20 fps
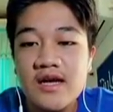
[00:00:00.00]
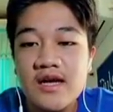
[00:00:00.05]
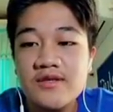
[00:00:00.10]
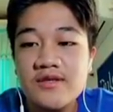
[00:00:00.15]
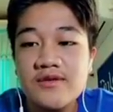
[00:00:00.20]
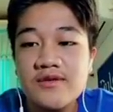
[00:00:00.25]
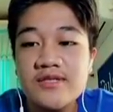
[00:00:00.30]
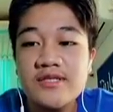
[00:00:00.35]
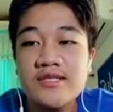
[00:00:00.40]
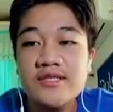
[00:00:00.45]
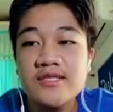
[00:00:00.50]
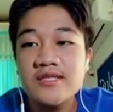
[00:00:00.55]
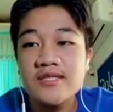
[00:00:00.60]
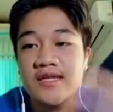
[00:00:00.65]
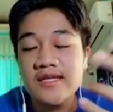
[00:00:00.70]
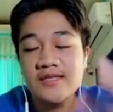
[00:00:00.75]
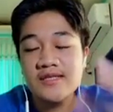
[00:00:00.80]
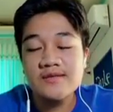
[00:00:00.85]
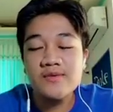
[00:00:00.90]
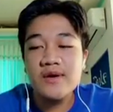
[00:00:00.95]
So
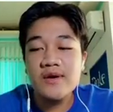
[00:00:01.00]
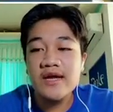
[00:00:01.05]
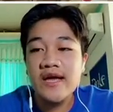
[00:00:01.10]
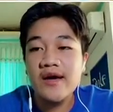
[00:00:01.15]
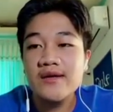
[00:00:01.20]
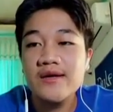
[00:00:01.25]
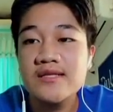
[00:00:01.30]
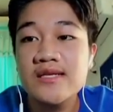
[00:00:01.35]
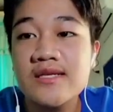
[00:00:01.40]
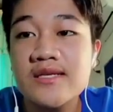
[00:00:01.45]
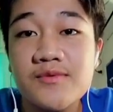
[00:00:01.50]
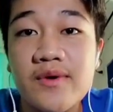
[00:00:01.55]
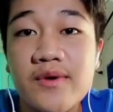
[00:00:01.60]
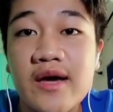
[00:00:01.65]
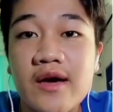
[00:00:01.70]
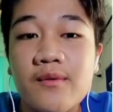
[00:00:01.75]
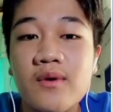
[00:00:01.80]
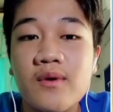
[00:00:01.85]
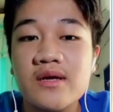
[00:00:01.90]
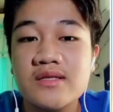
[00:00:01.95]
that's why
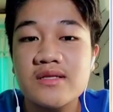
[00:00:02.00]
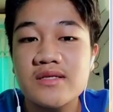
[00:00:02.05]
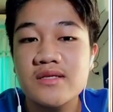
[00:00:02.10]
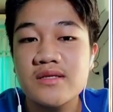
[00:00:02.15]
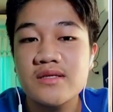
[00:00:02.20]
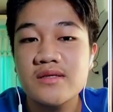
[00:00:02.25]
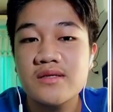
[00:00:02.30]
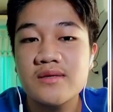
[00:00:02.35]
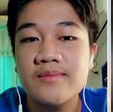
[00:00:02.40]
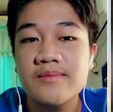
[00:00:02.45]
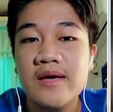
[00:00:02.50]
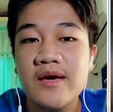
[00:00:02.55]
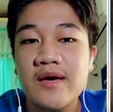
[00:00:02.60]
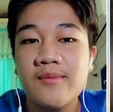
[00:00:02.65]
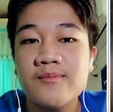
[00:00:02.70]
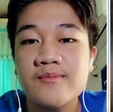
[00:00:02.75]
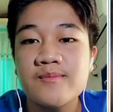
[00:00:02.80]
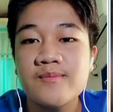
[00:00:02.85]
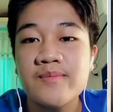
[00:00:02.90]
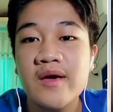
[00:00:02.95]
I want to
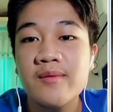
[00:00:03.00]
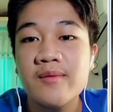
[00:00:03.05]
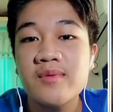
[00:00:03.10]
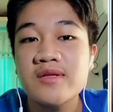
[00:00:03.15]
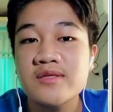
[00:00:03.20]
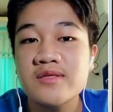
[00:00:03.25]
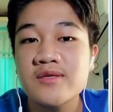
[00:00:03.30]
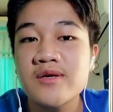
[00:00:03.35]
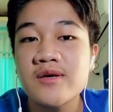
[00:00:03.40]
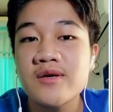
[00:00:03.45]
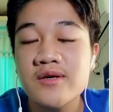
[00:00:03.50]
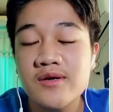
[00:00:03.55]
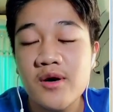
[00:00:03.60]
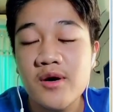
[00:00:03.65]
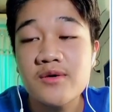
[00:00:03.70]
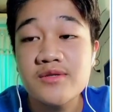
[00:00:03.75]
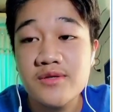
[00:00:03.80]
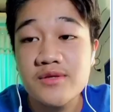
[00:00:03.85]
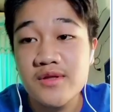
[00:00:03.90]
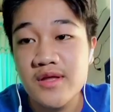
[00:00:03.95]
be able to
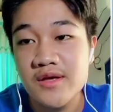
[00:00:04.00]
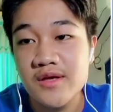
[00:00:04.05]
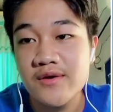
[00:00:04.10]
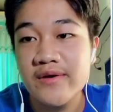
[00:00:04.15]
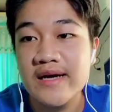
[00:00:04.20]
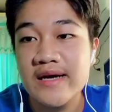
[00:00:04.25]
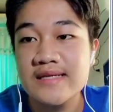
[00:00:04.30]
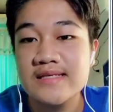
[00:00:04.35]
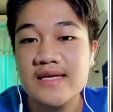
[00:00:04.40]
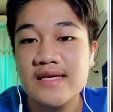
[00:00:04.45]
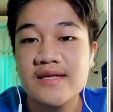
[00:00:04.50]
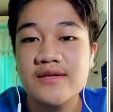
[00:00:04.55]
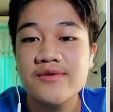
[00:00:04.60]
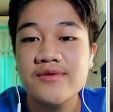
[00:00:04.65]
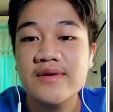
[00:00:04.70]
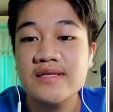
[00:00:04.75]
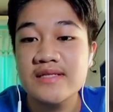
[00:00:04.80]
go to the US and